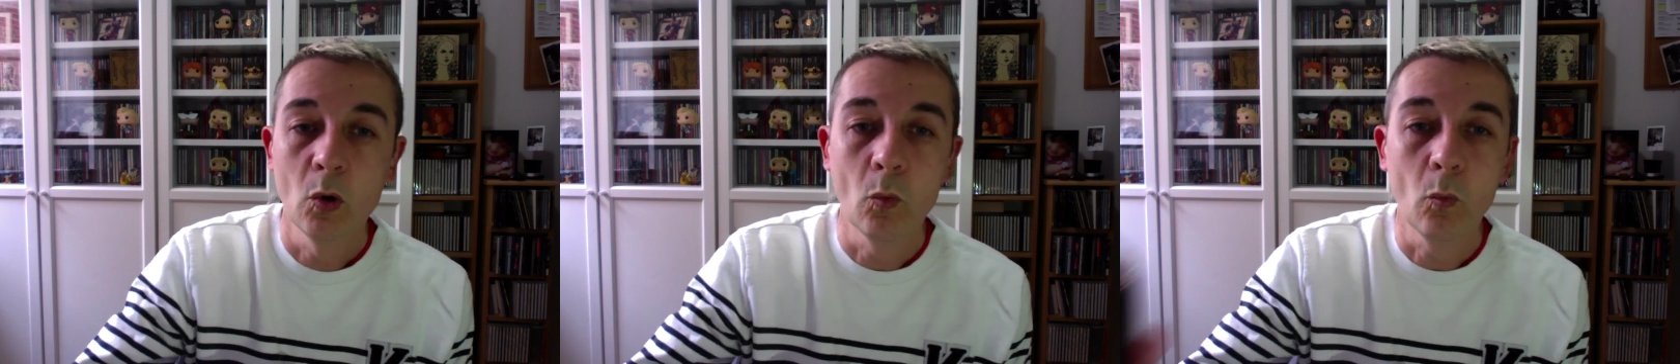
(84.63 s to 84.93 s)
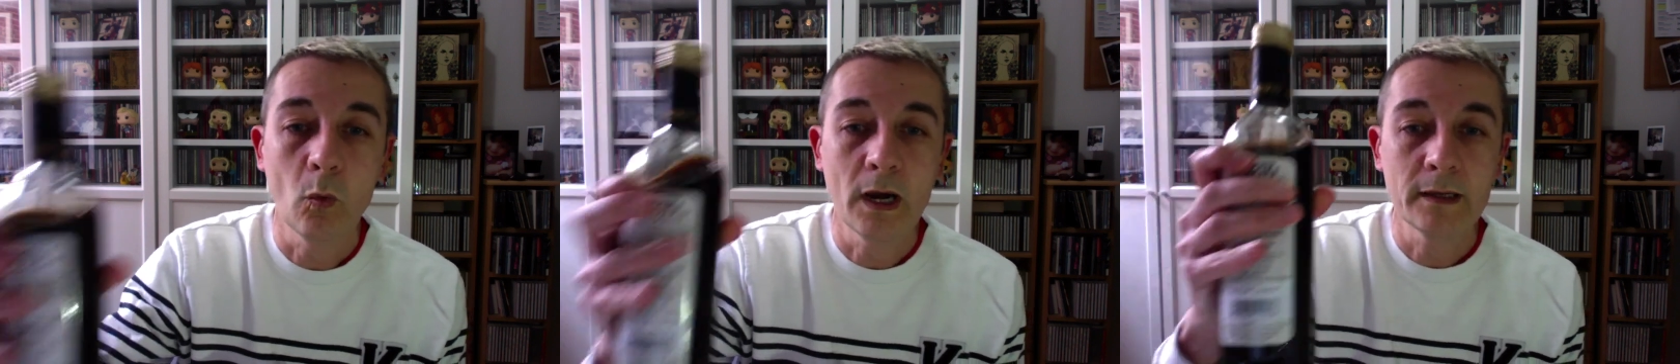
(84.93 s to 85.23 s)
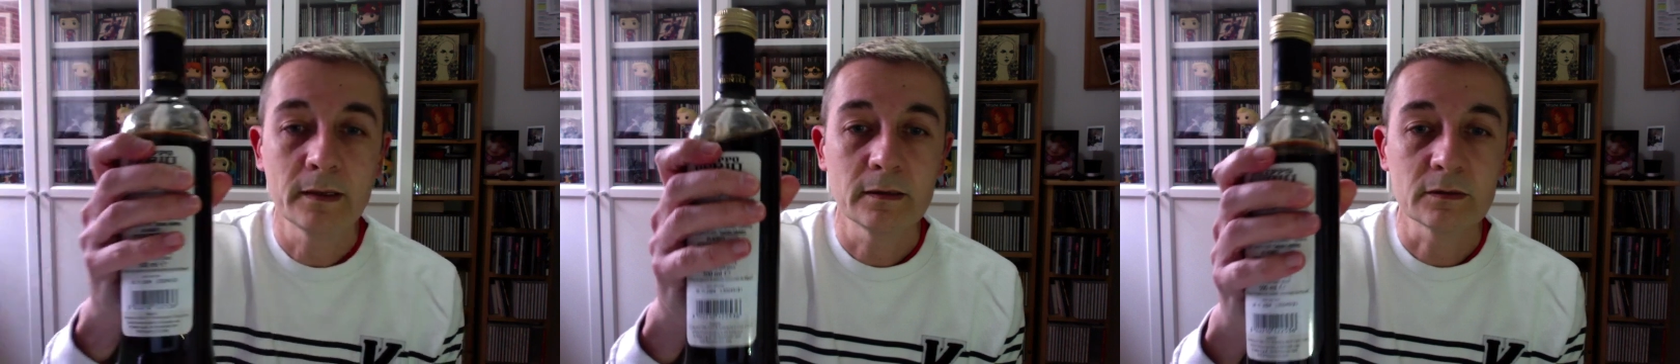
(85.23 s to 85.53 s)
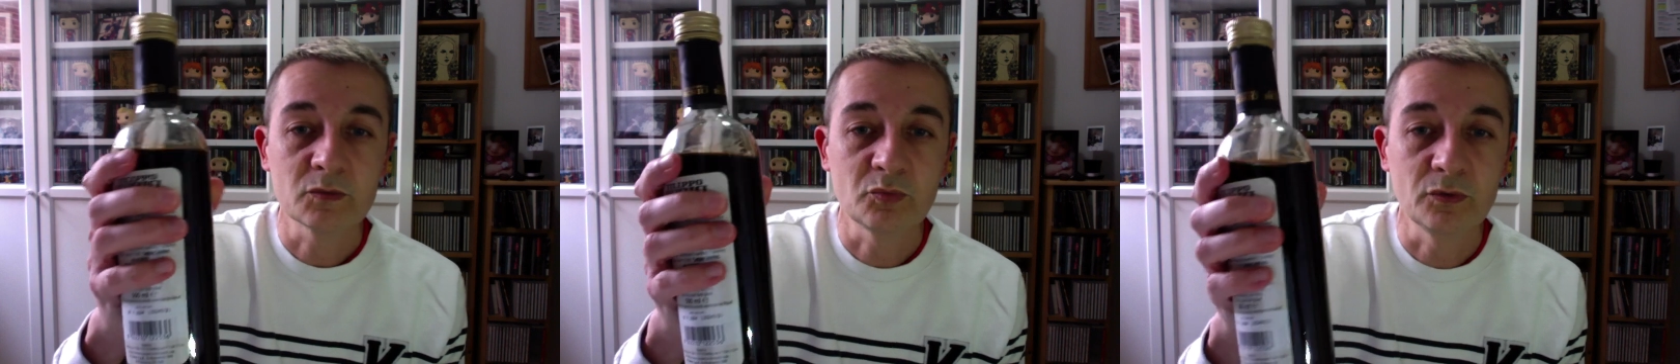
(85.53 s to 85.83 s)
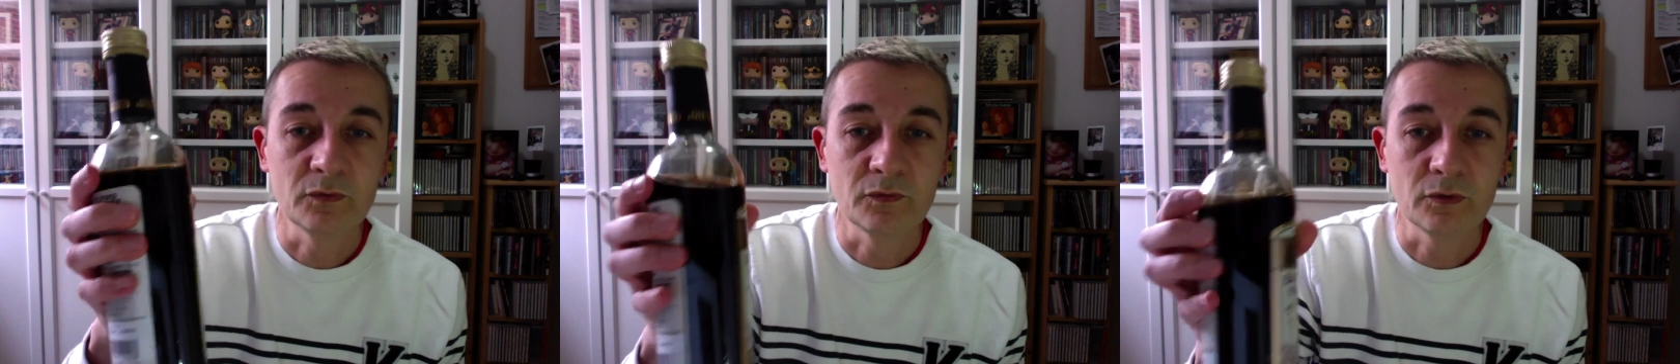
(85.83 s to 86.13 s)
1
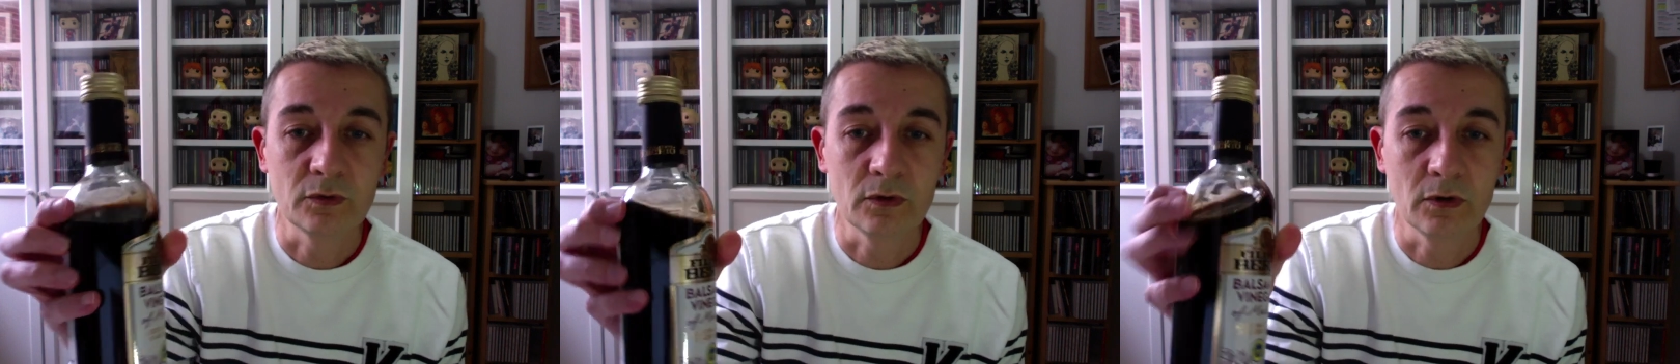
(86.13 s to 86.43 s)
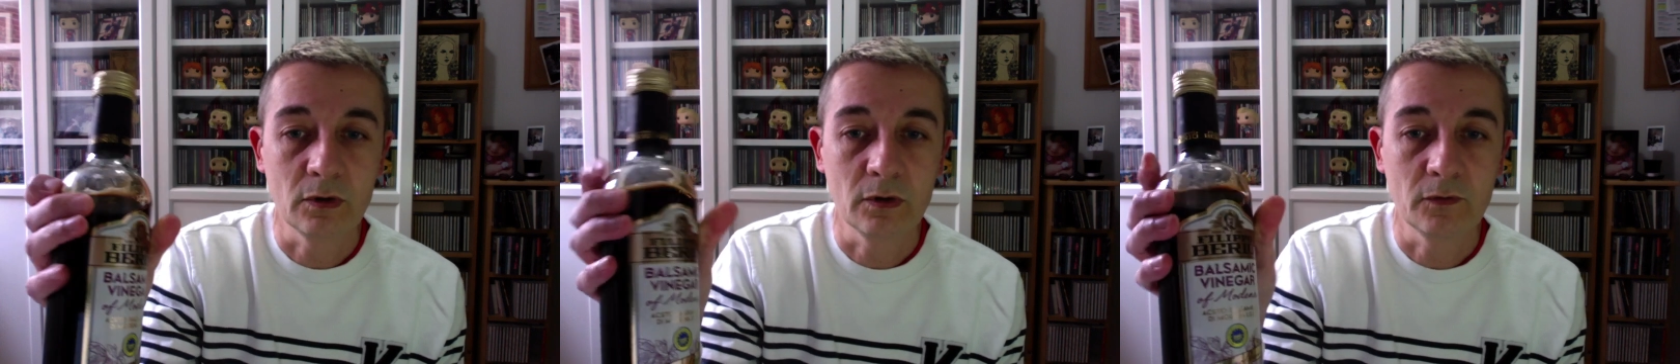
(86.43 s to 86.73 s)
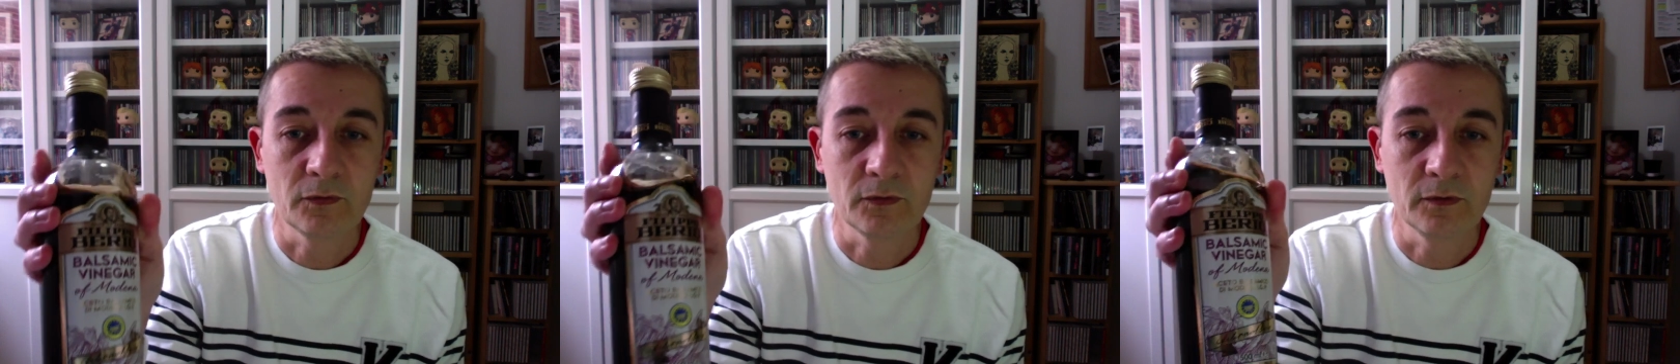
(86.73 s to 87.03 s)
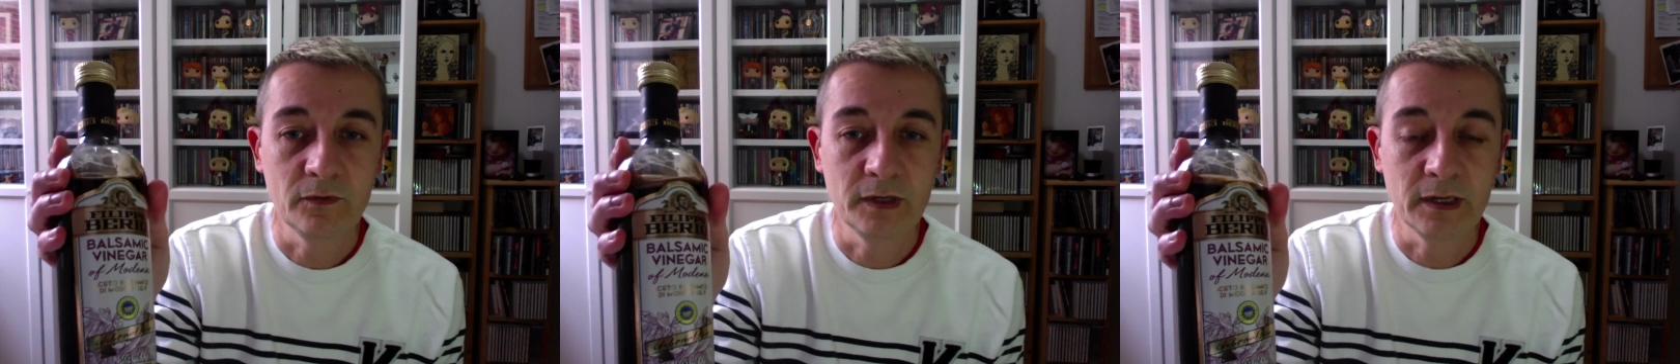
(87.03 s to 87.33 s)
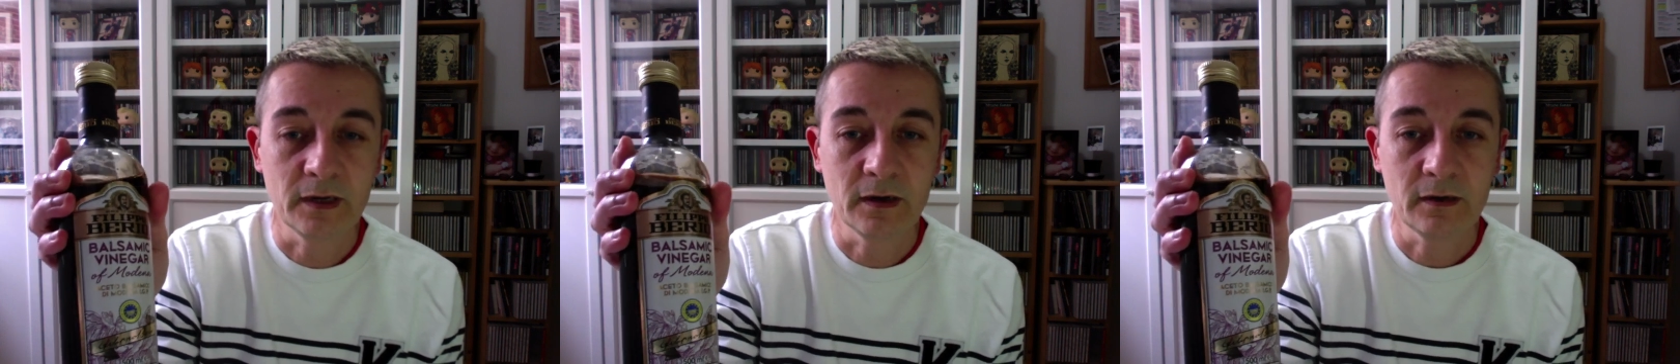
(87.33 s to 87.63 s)
spoonful of
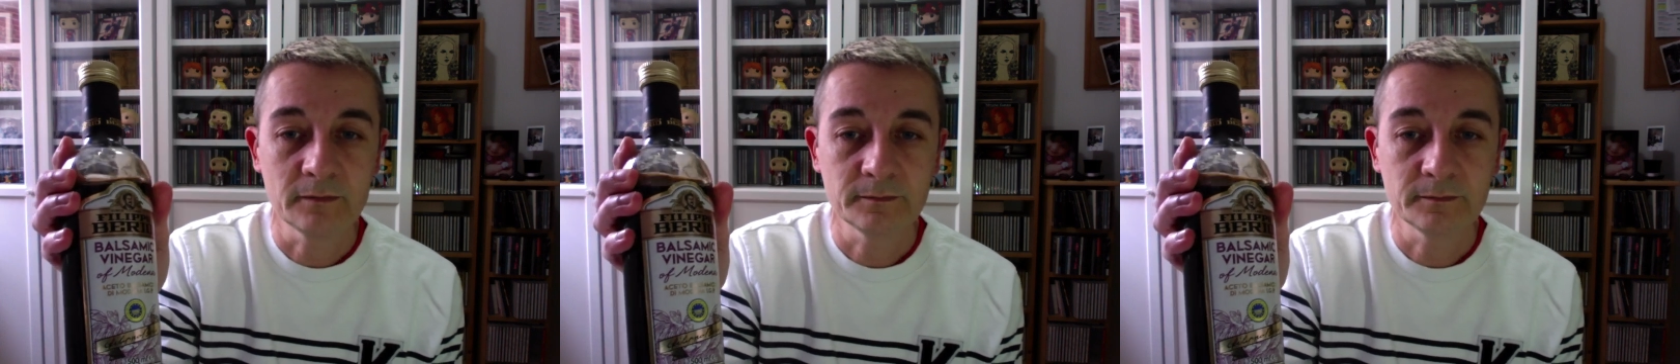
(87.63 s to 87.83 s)
vinegar,